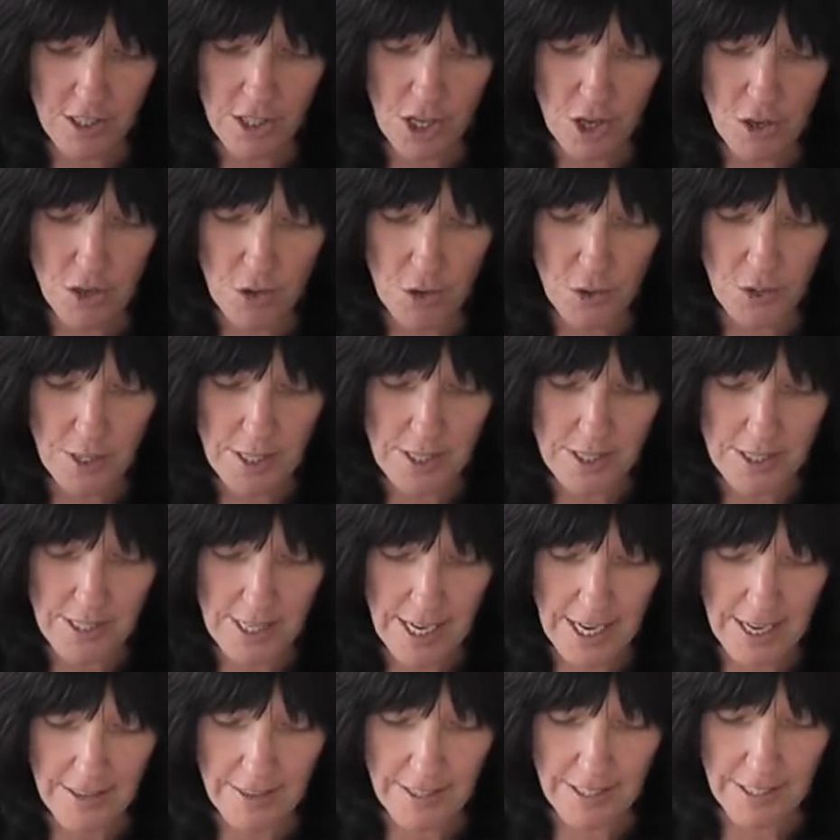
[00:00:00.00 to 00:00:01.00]
so you can
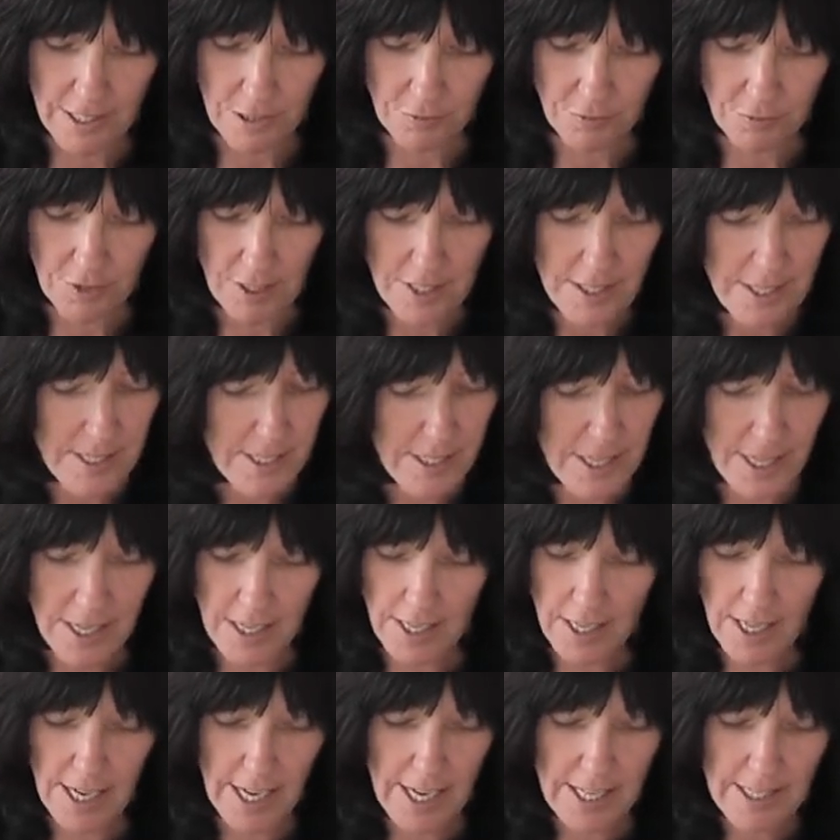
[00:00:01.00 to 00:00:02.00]
see the difference.
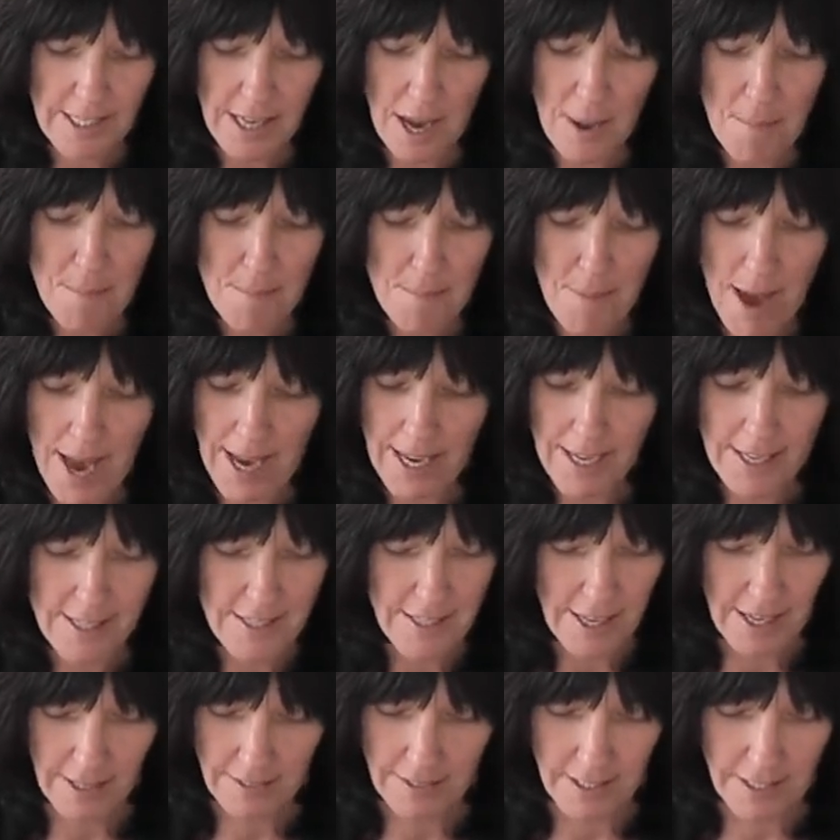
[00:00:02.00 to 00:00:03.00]
It's
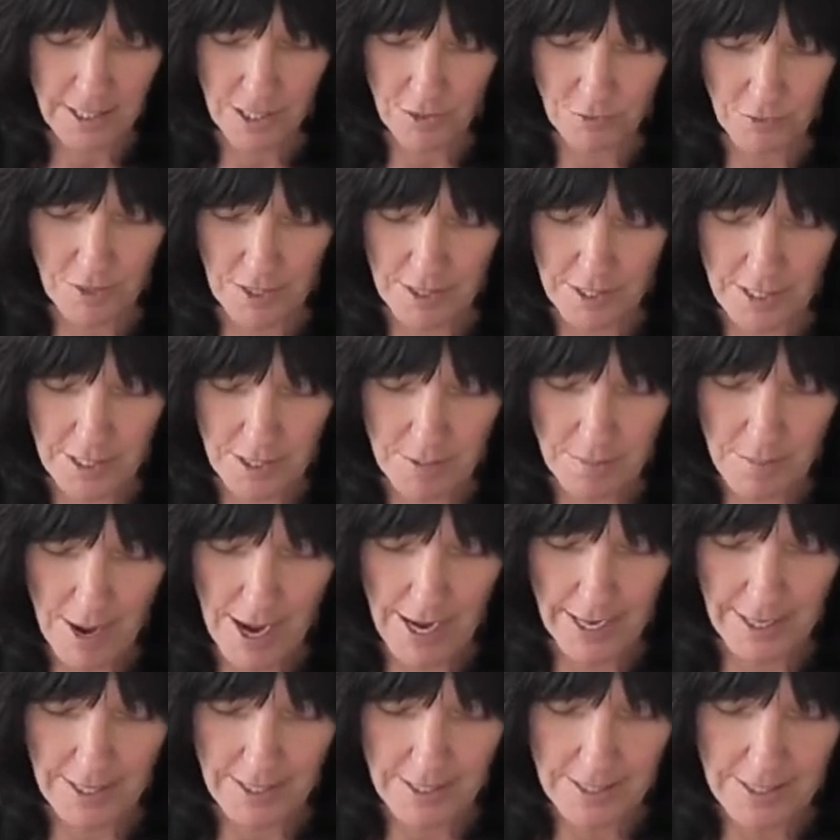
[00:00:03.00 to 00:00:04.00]
amazing the difference it
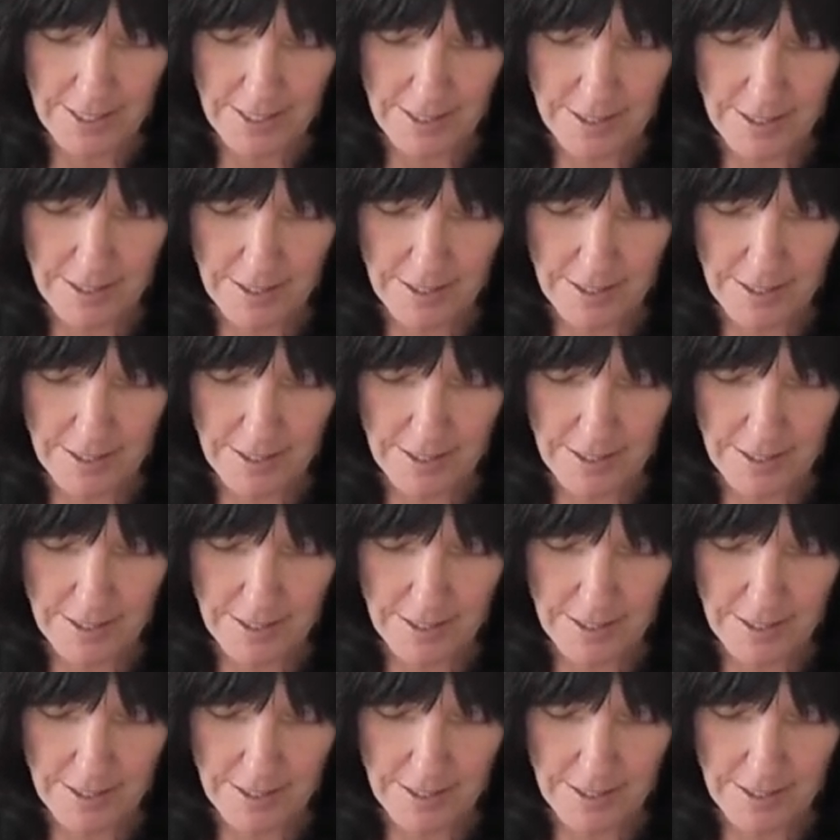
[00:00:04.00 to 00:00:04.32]
makes.